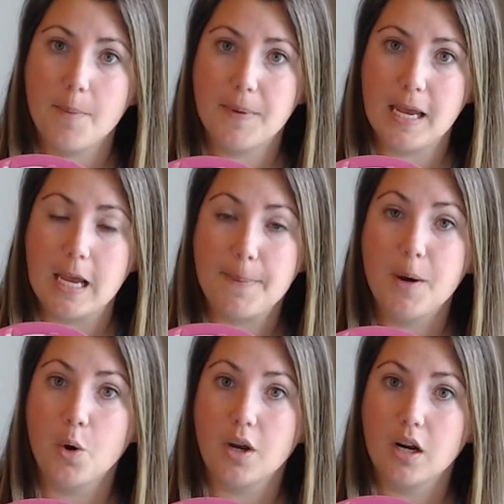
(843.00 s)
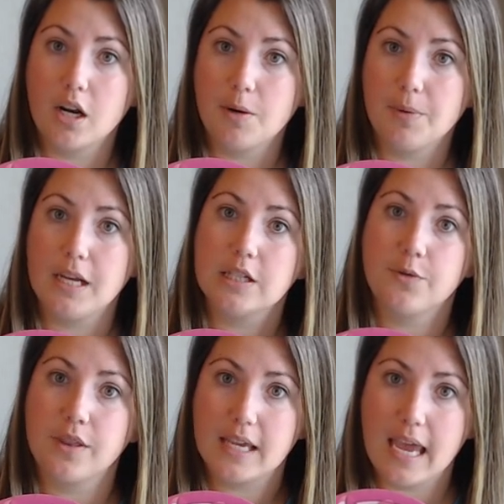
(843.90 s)
pink polka dotted plates
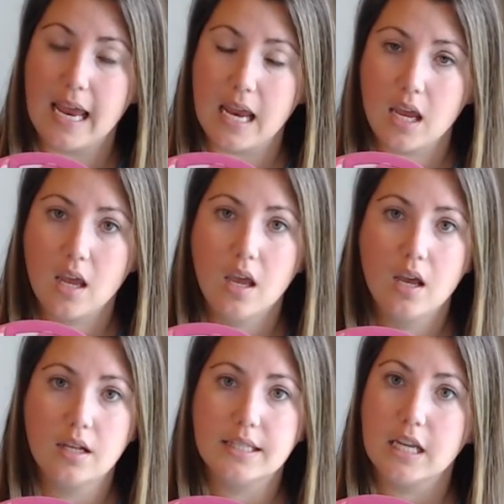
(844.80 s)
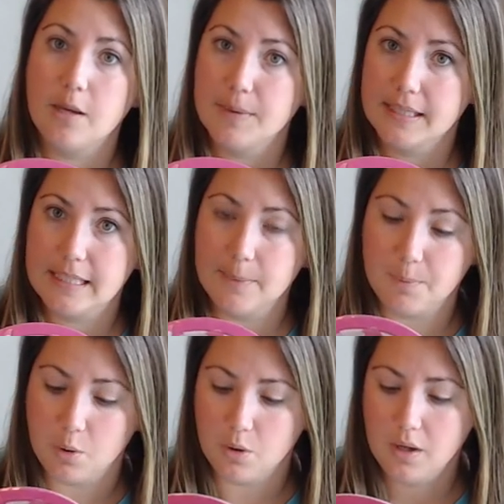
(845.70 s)
for the cake to keep it
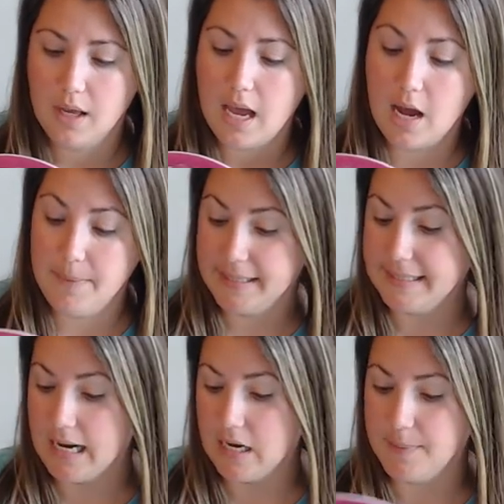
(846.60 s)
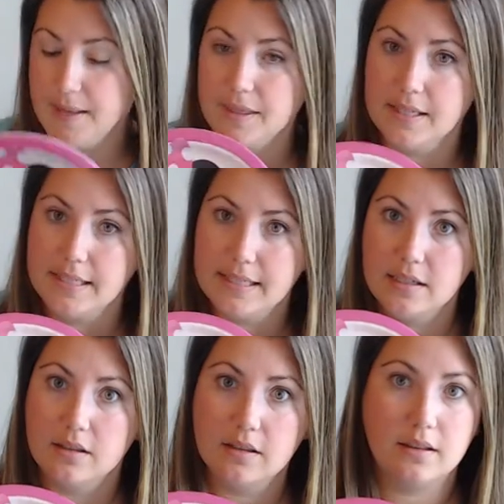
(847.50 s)
simple. I'm excited about this.
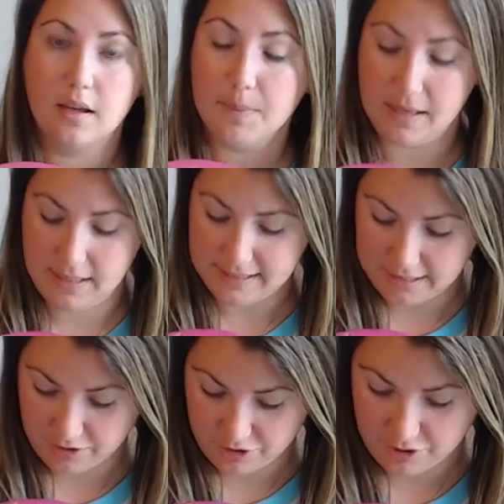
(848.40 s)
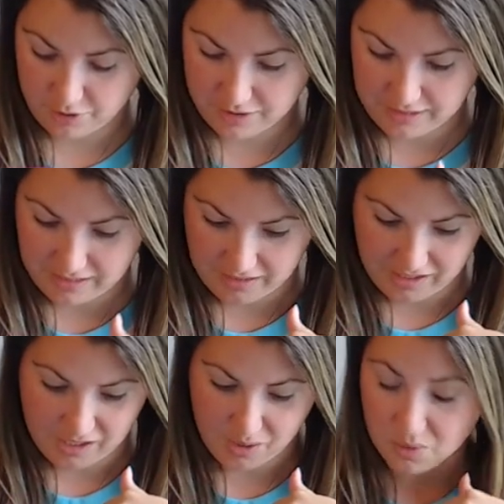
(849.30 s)
I mean, these things are so stinking
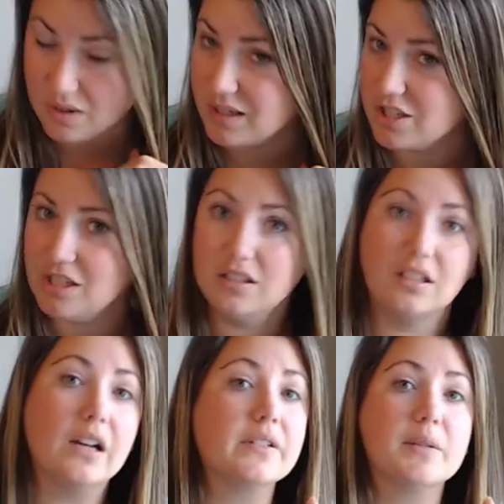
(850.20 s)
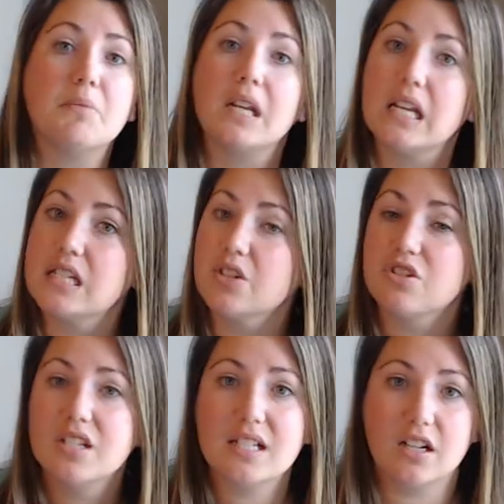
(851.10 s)
cute. She loves Minnie, so
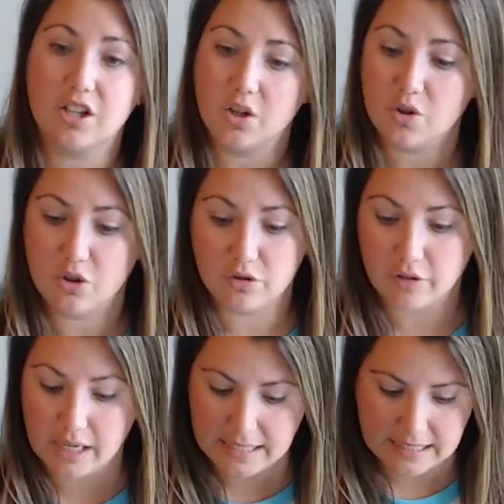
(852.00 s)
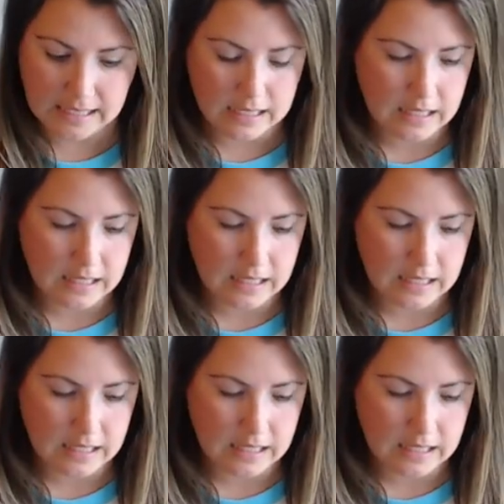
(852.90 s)
she's going to go crazy.